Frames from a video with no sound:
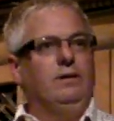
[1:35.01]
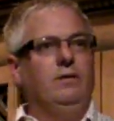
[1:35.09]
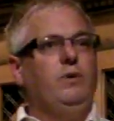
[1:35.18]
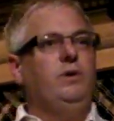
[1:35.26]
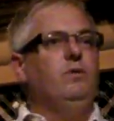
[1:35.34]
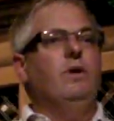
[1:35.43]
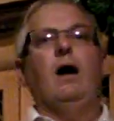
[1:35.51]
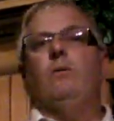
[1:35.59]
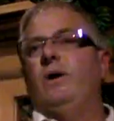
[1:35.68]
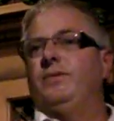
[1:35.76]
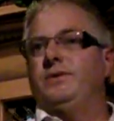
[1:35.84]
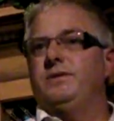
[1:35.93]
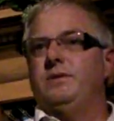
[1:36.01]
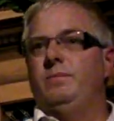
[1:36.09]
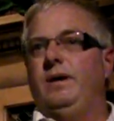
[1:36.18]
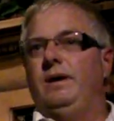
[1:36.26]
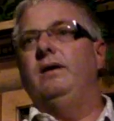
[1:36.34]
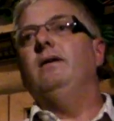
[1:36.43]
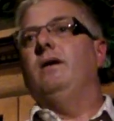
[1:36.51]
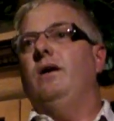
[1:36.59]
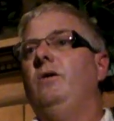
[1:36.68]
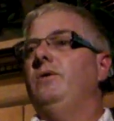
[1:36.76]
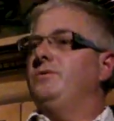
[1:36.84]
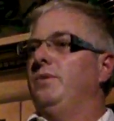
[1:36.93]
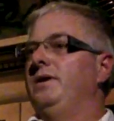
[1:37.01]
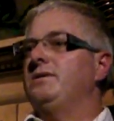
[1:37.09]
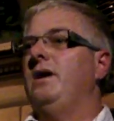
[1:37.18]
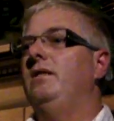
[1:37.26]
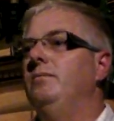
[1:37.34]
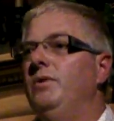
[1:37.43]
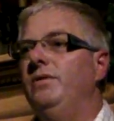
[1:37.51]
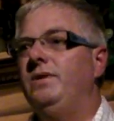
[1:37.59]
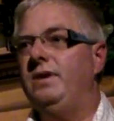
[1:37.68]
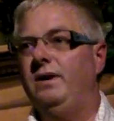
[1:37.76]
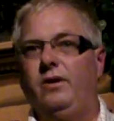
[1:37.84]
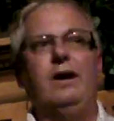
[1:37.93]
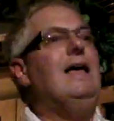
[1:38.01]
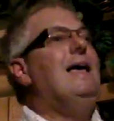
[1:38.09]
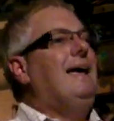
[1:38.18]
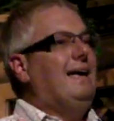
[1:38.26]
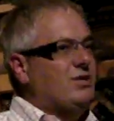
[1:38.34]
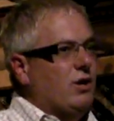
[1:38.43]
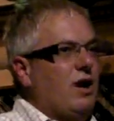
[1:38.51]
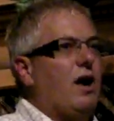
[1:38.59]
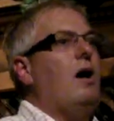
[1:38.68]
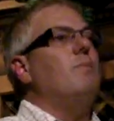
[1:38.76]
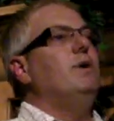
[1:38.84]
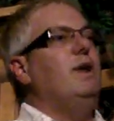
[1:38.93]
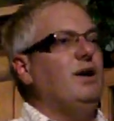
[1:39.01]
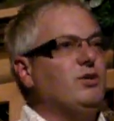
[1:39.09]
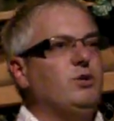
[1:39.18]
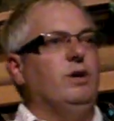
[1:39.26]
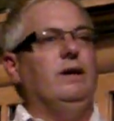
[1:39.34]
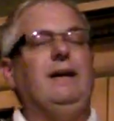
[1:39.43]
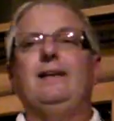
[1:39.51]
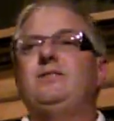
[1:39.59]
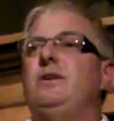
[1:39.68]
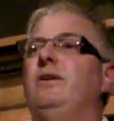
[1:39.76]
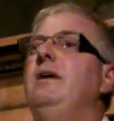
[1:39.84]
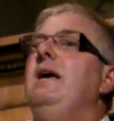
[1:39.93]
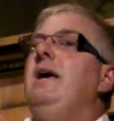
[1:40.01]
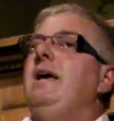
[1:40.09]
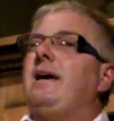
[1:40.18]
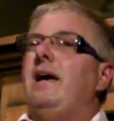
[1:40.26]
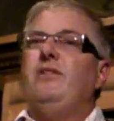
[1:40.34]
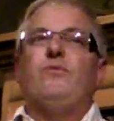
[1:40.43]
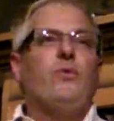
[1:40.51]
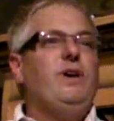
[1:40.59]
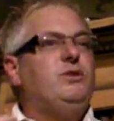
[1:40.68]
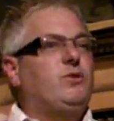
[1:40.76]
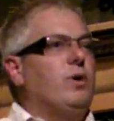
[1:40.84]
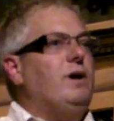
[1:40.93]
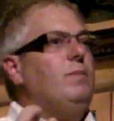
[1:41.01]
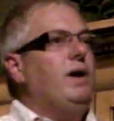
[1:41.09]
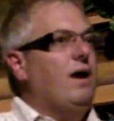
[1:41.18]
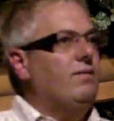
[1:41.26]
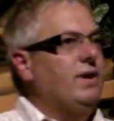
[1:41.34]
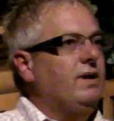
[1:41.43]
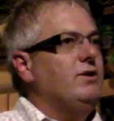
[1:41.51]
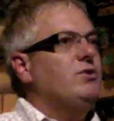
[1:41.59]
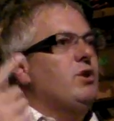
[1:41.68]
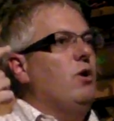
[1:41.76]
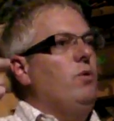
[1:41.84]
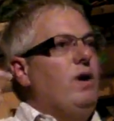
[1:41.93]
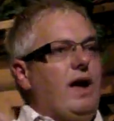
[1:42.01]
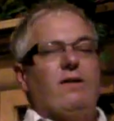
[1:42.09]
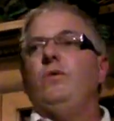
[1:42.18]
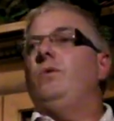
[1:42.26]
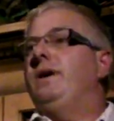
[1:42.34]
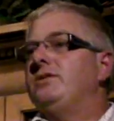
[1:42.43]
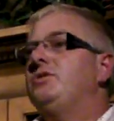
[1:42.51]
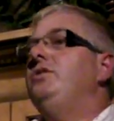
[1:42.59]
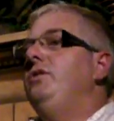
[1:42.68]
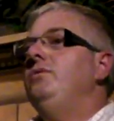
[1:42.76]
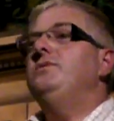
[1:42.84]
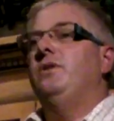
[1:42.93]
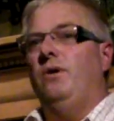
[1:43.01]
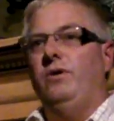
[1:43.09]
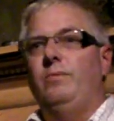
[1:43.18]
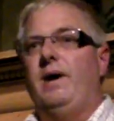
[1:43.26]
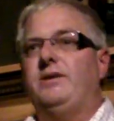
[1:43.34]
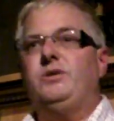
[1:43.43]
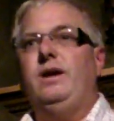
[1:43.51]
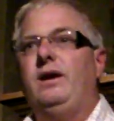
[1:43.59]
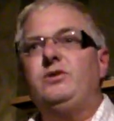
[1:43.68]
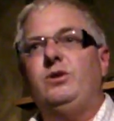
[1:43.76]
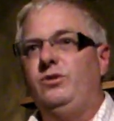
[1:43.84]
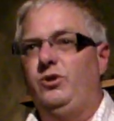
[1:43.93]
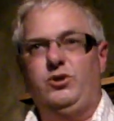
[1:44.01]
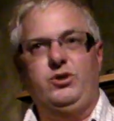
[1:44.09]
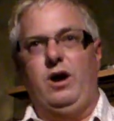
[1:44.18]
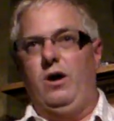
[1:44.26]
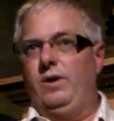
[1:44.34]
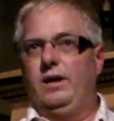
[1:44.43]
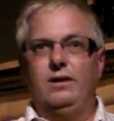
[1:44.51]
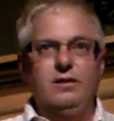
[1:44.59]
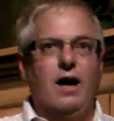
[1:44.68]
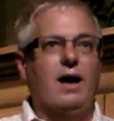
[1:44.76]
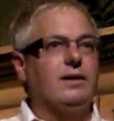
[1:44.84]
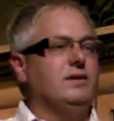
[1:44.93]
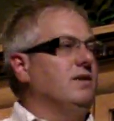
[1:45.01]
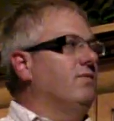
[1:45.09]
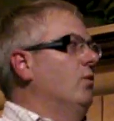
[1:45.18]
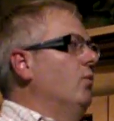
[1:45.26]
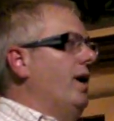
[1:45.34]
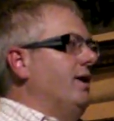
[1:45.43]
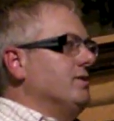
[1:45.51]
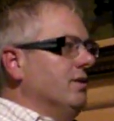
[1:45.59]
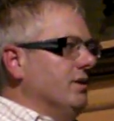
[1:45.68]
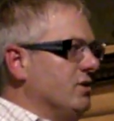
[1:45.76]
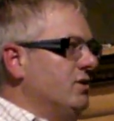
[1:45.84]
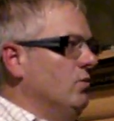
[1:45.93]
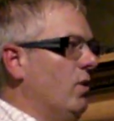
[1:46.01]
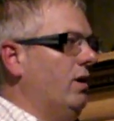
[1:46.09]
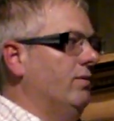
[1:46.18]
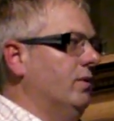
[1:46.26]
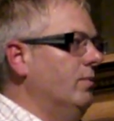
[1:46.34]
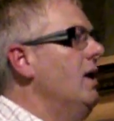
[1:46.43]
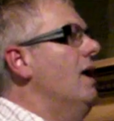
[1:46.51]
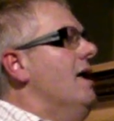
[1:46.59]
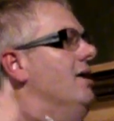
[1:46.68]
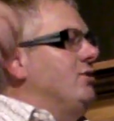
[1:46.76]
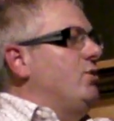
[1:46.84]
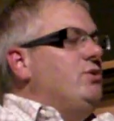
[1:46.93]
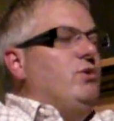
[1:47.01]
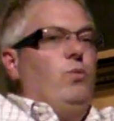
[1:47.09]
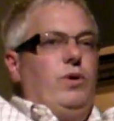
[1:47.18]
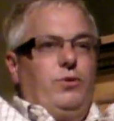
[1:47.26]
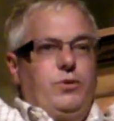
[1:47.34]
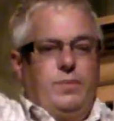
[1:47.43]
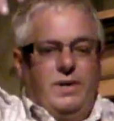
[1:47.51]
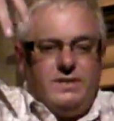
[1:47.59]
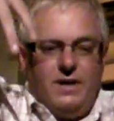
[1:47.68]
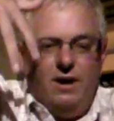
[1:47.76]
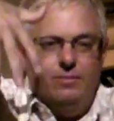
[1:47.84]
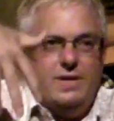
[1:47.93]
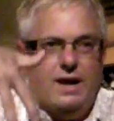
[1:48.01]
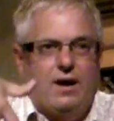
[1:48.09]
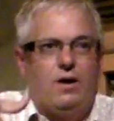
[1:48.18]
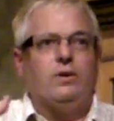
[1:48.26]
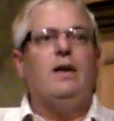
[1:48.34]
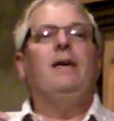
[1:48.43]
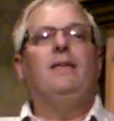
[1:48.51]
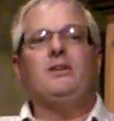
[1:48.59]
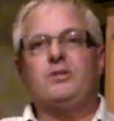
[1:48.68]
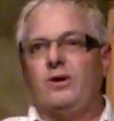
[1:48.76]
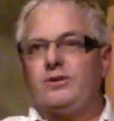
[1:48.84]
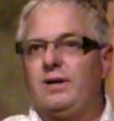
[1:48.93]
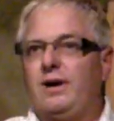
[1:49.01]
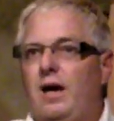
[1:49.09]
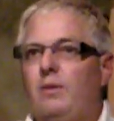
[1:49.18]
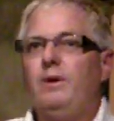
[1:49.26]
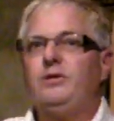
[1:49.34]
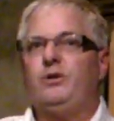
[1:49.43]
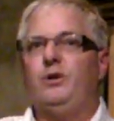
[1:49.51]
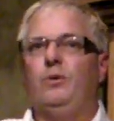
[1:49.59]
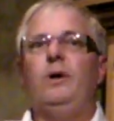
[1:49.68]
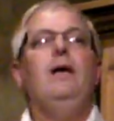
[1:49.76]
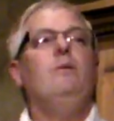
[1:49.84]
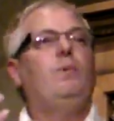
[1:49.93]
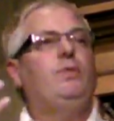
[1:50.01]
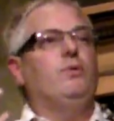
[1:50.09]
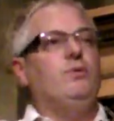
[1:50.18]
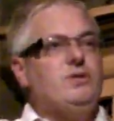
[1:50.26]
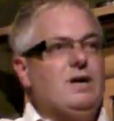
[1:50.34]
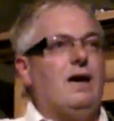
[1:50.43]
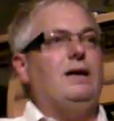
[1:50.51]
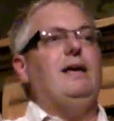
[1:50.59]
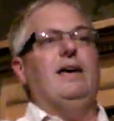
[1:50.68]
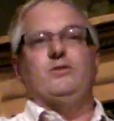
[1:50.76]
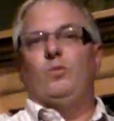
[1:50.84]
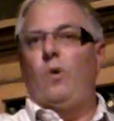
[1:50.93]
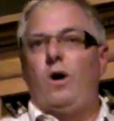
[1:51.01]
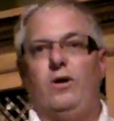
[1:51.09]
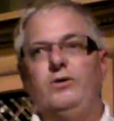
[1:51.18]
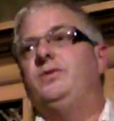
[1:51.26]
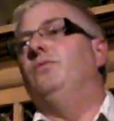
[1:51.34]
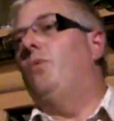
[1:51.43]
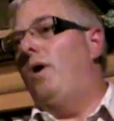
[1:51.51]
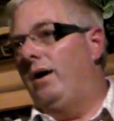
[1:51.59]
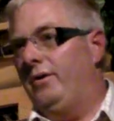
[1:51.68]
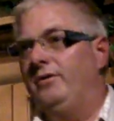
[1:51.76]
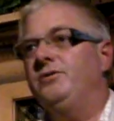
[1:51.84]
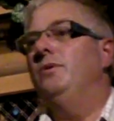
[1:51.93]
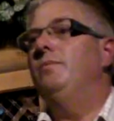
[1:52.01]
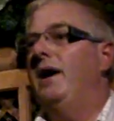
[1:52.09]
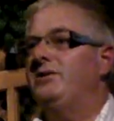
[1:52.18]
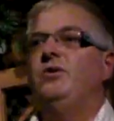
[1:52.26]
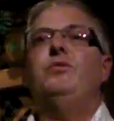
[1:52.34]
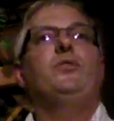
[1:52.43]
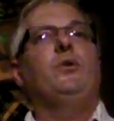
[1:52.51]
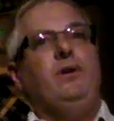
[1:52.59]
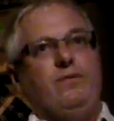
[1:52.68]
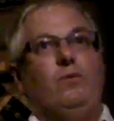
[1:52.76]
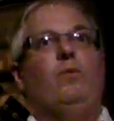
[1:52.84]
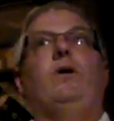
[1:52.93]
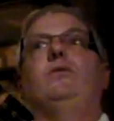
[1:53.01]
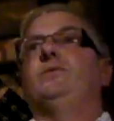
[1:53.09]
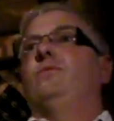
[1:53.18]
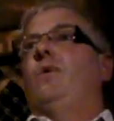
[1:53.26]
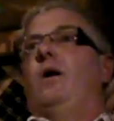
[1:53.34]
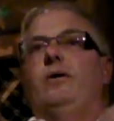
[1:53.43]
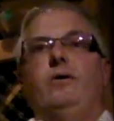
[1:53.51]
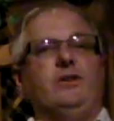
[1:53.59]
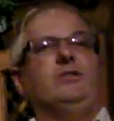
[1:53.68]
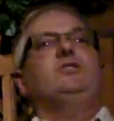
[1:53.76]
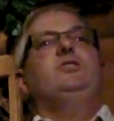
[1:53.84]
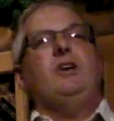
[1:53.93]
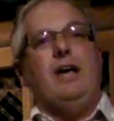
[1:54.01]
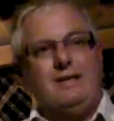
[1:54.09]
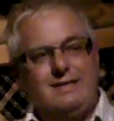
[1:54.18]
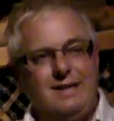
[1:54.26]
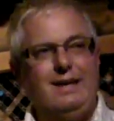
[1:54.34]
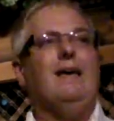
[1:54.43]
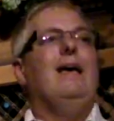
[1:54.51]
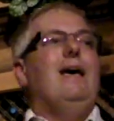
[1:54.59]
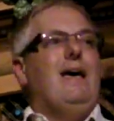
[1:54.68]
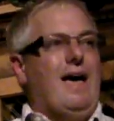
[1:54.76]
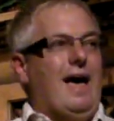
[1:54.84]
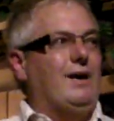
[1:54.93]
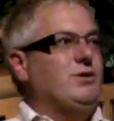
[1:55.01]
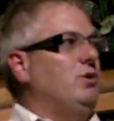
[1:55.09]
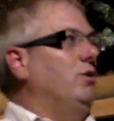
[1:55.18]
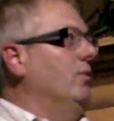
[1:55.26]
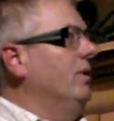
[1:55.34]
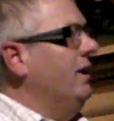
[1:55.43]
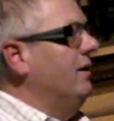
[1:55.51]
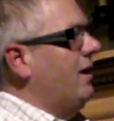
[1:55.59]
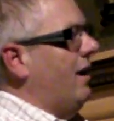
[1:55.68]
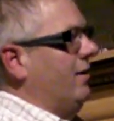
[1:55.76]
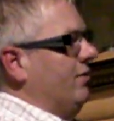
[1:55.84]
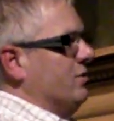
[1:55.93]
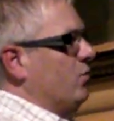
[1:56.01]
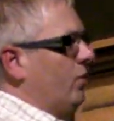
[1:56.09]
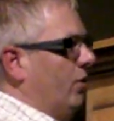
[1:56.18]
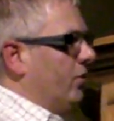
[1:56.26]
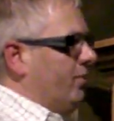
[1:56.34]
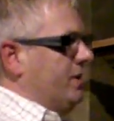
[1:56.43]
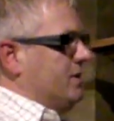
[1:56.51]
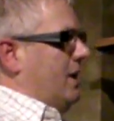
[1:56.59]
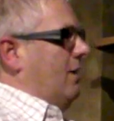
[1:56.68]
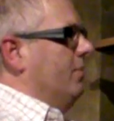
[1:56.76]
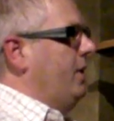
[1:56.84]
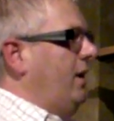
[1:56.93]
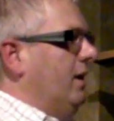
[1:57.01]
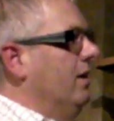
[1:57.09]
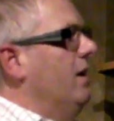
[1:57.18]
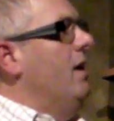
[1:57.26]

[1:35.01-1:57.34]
We do not want this to be, oh, it's what I saw in the movie theater. It's a combination. It's a kind of redreaming of it. So everyone gets to use their own imagination in this show in a lot of different ways, and this is one of them. So as the wildebeest come down, they start to come at you, but they're done as walls of water. So imagine 30-foot walls of water just chasing at you in kind of this wildebeest stampede.